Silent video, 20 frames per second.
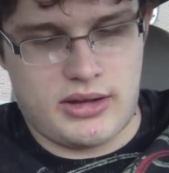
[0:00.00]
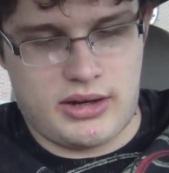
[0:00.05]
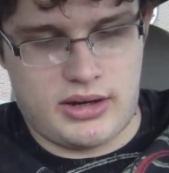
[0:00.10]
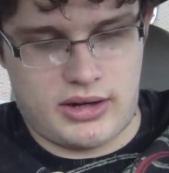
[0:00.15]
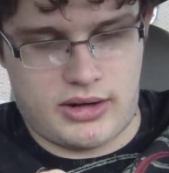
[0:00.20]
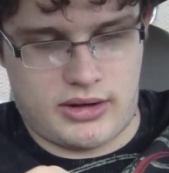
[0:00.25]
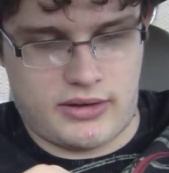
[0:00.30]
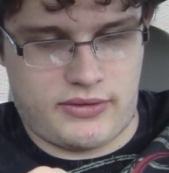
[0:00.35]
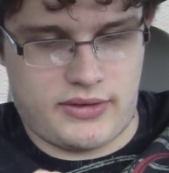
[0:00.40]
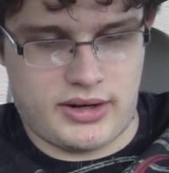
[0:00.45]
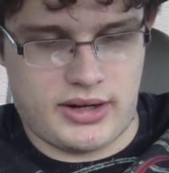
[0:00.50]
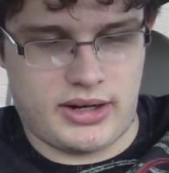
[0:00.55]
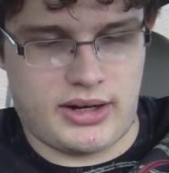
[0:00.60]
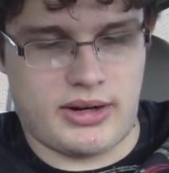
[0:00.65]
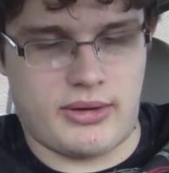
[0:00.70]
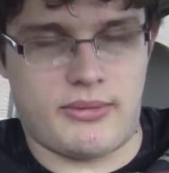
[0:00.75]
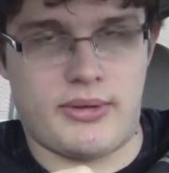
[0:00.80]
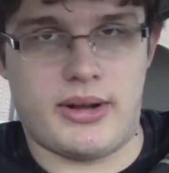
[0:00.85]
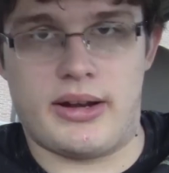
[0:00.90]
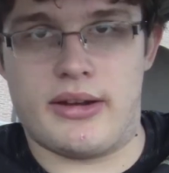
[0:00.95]
You know, if you're gonna
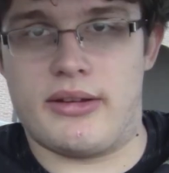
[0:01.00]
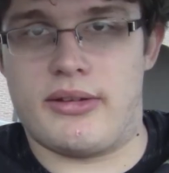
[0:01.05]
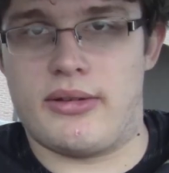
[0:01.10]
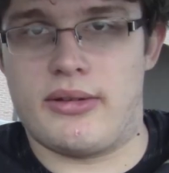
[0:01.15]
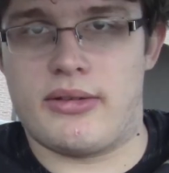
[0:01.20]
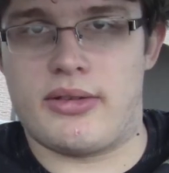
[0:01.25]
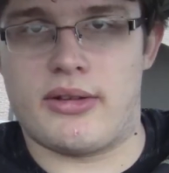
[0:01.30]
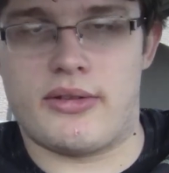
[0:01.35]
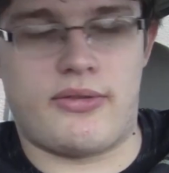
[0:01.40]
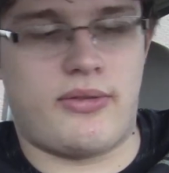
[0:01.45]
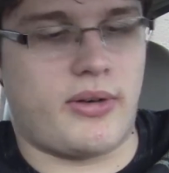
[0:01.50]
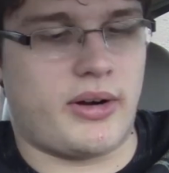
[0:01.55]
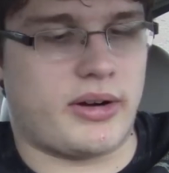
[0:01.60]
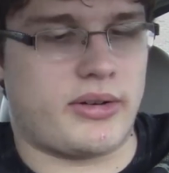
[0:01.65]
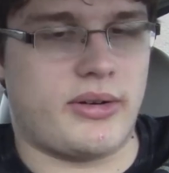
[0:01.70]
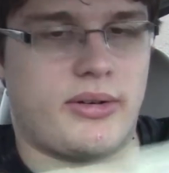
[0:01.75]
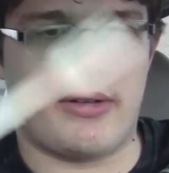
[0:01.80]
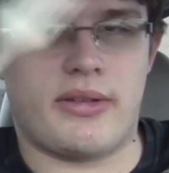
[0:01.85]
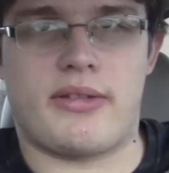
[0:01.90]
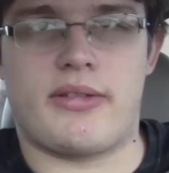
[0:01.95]
eat at Wendy's, use their fork.
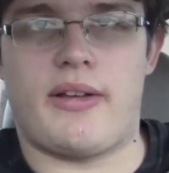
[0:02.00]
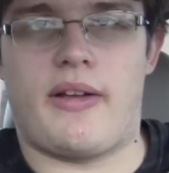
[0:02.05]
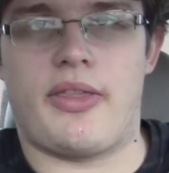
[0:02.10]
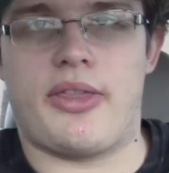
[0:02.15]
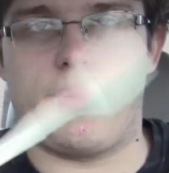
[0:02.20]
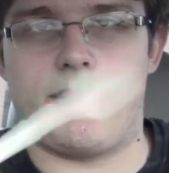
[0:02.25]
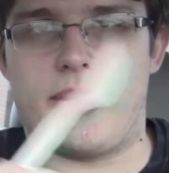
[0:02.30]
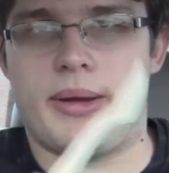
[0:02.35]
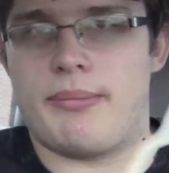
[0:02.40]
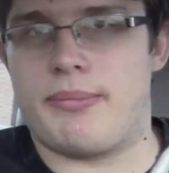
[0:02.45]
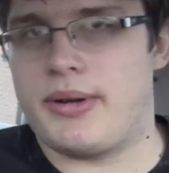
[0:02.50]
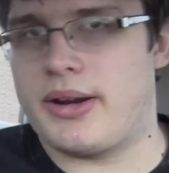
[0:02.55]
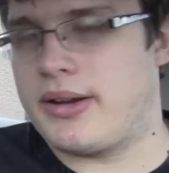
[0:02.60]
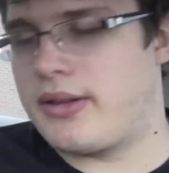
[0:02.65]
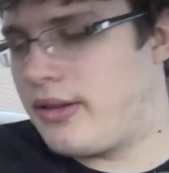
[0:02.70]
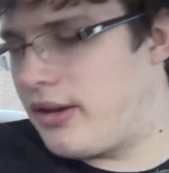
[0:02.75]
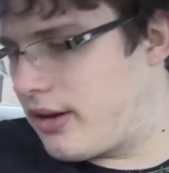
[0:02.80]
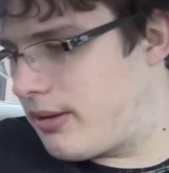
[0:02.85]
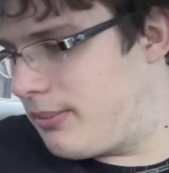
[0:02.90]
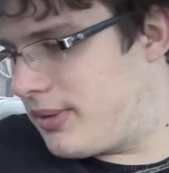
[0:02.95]
Don't insult them by
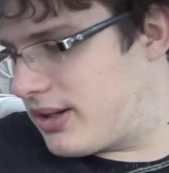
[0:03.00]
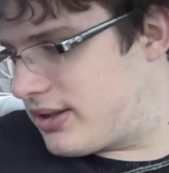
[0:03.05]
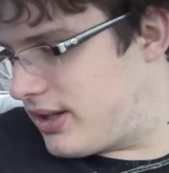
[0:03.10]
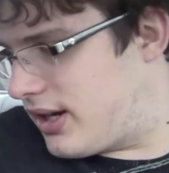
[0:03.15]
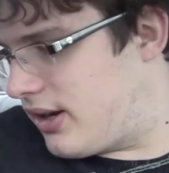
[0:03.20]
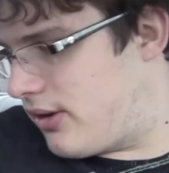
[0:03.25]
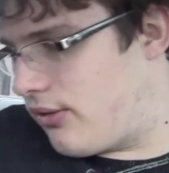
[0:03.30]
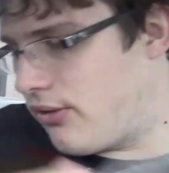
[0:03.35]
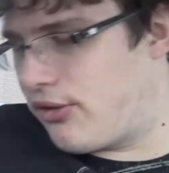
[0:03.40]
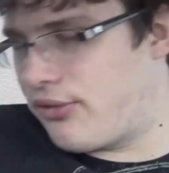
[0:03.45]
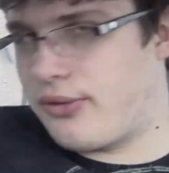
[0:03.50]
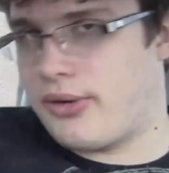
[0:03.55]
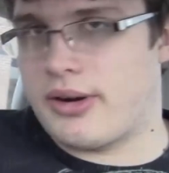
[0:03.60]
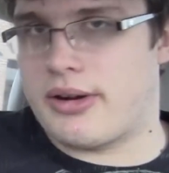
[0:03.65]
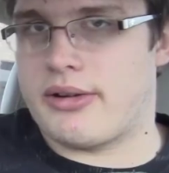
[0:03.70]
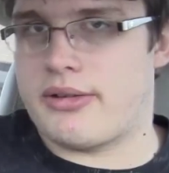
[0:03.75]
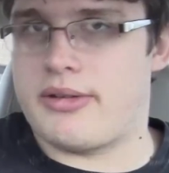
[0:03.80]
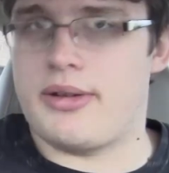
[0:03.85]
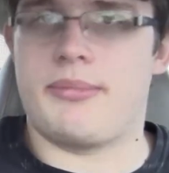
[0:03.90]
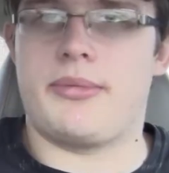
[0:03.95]
bringing like a McDonald's
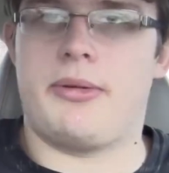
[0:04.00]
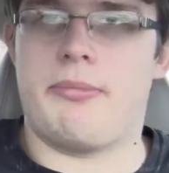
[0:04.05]
fork or something.